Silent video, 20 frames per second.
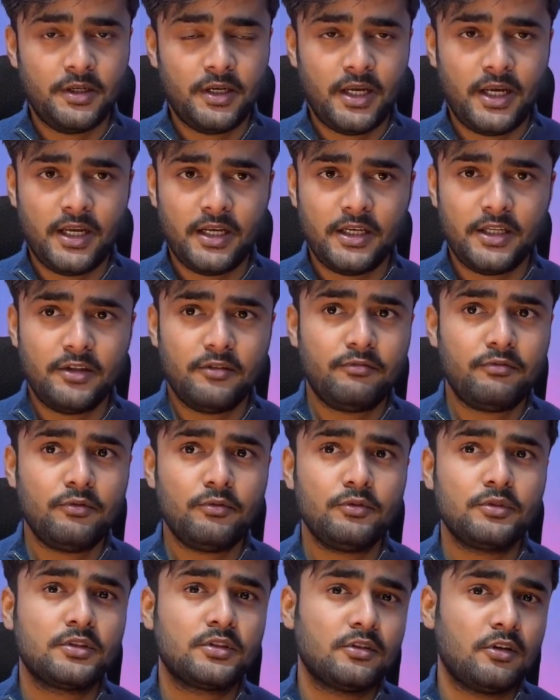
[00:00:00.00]
And if
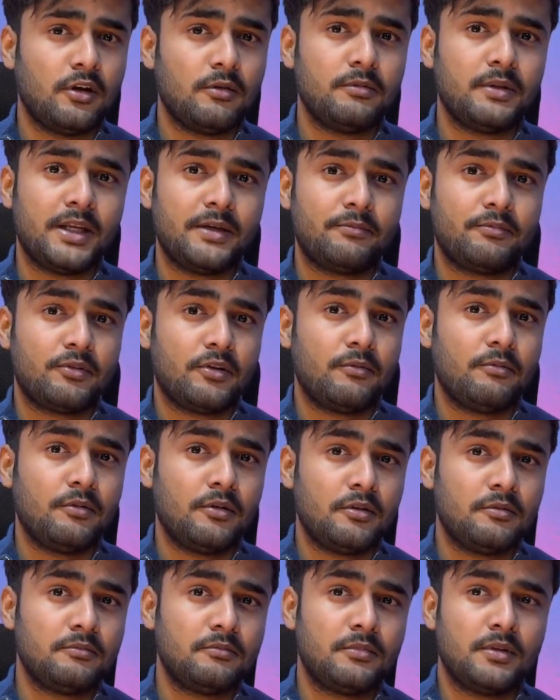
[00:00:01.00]
you solve that
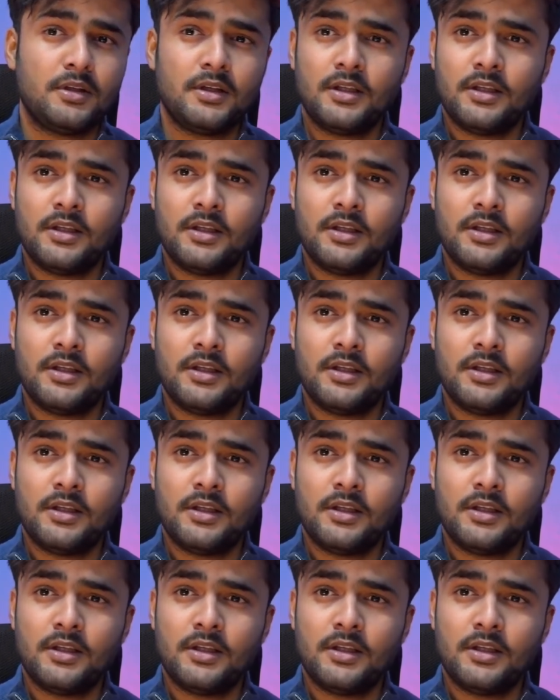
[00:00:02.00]
problem